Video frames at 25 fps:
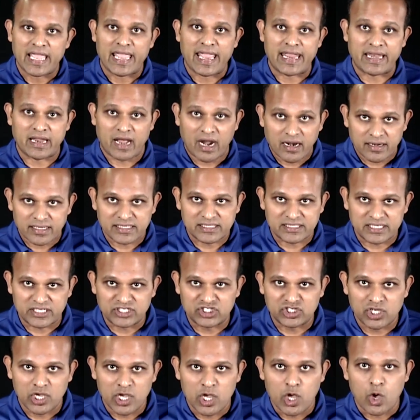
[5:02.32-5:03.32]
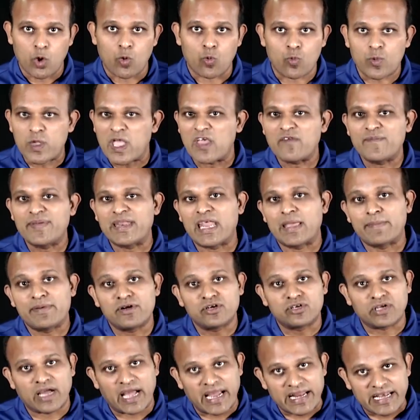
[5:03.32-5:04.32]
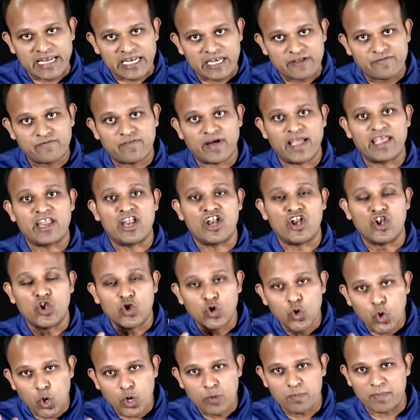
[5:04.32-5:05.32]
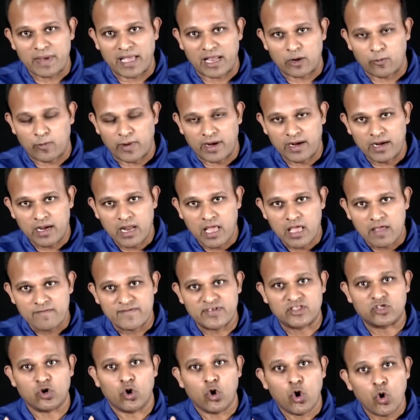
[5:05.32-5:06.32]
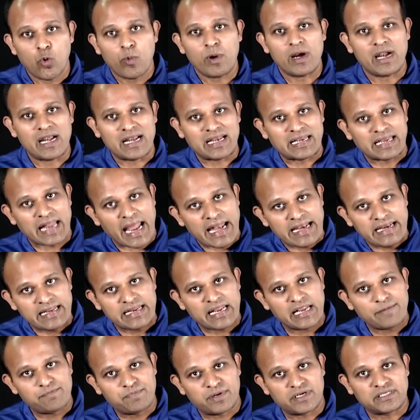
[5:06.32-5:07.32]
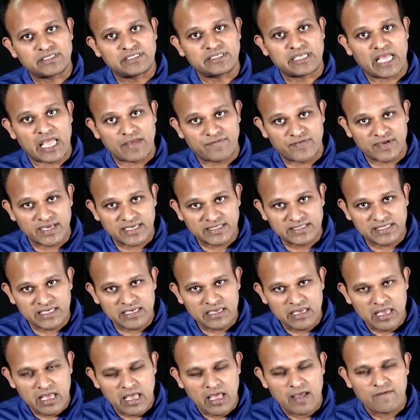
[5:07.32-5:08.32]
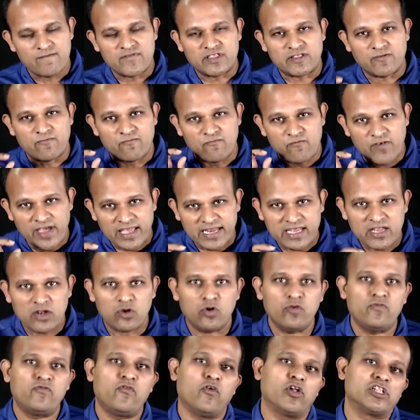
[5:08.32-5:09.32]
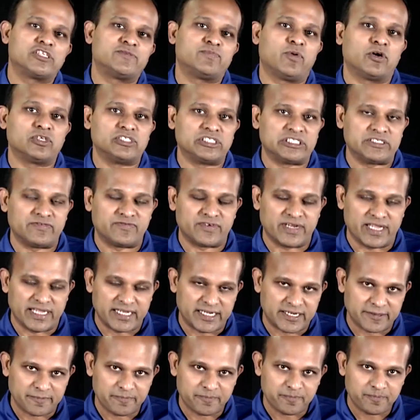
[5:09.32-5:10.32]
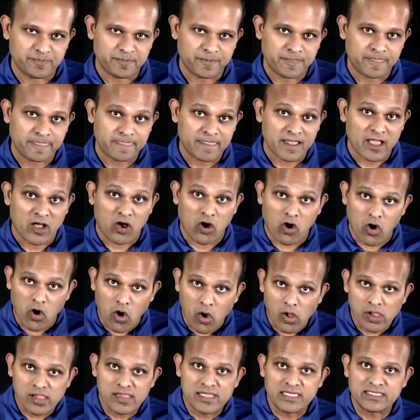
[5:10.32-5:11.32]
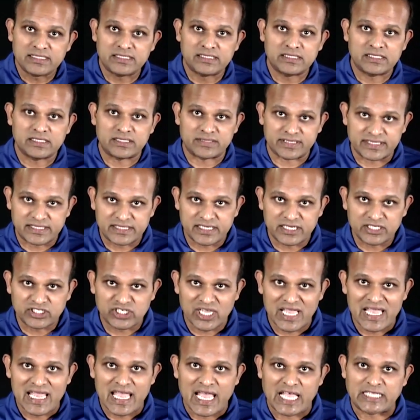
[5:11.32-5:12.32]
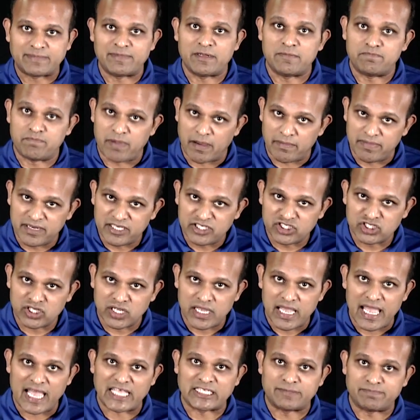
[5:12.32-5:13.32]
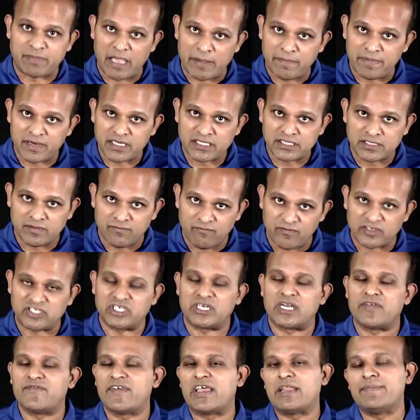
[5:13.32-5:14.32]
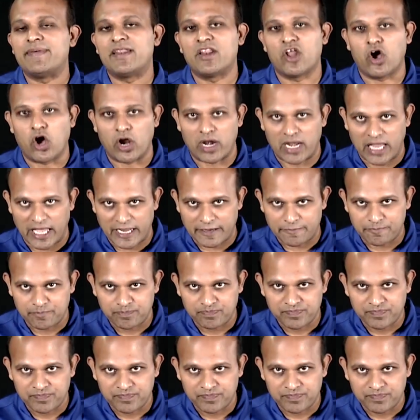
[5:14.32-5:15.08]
in our research, we have been able to identify known malware with over 99% efficacy with a very low false positive rate. All this research has been published as papers which are available online.